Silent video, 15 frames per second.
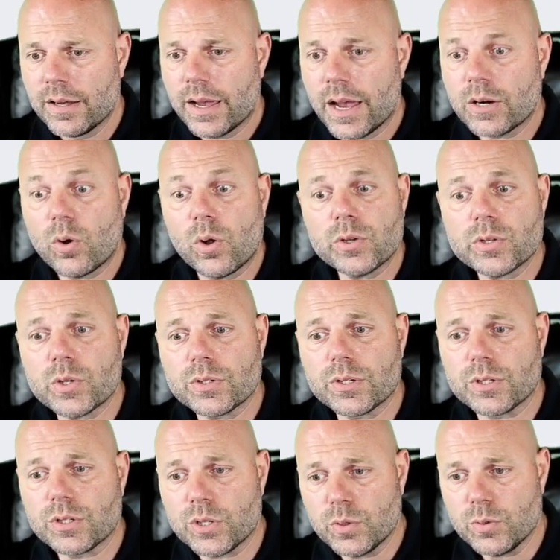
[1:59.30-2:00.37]
and also
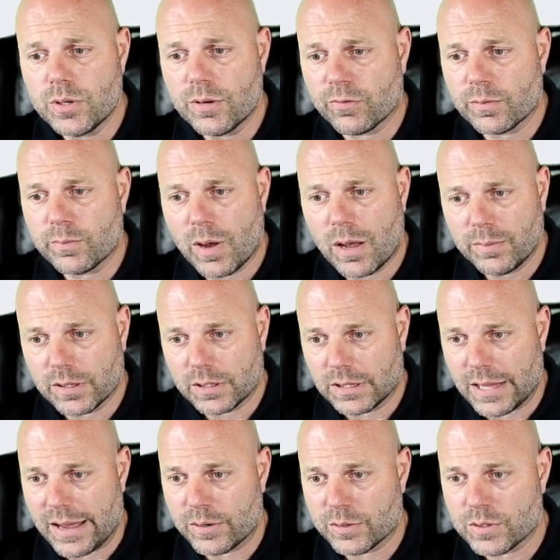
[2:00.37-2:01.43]
to two different public
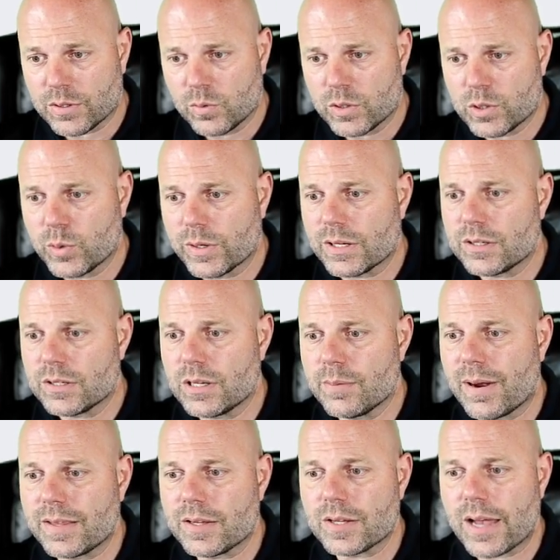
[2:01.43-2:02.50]
clouds, which we can see by this